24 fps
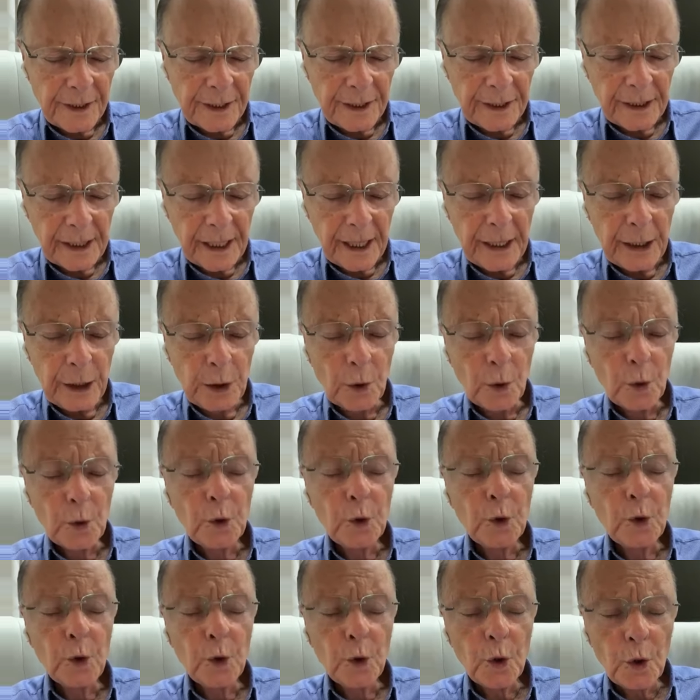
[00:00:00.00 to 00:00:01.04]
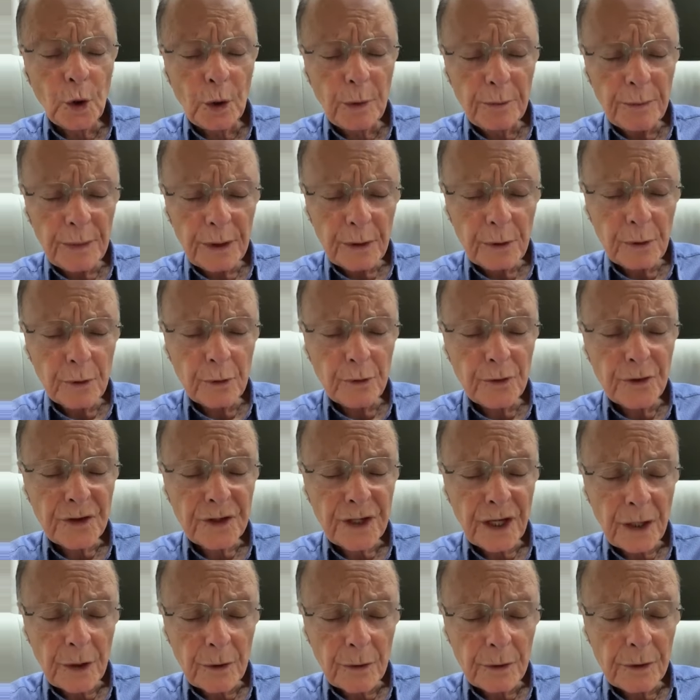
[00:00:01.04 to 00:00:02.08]
because, in the name of the
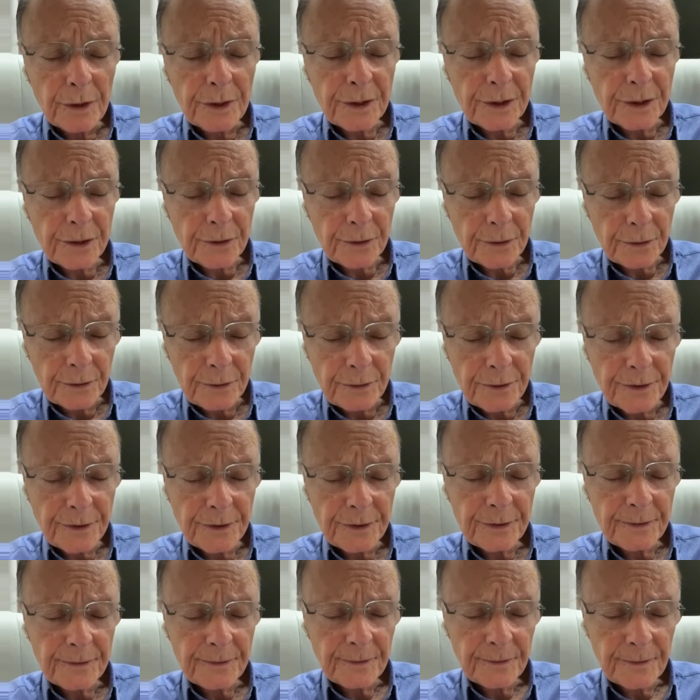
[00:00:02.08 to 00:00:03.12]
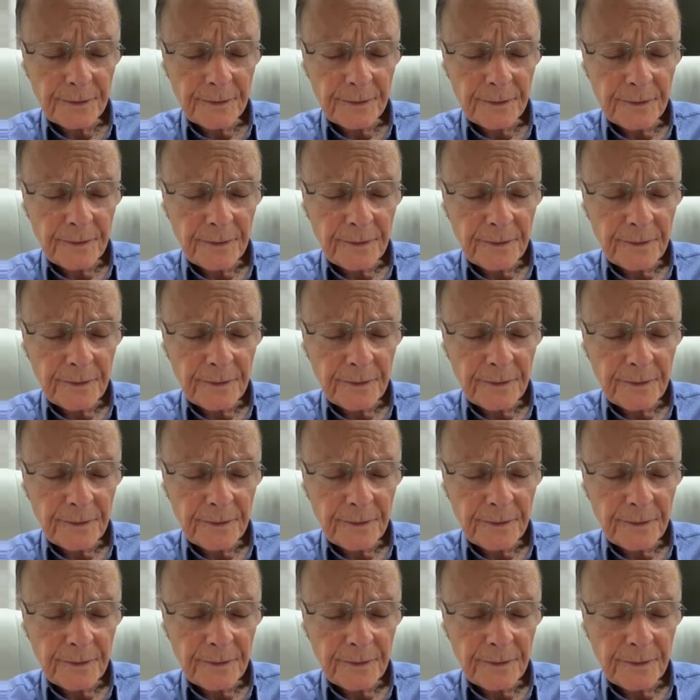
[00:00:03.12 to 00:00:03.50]
Lord Jesus Christ,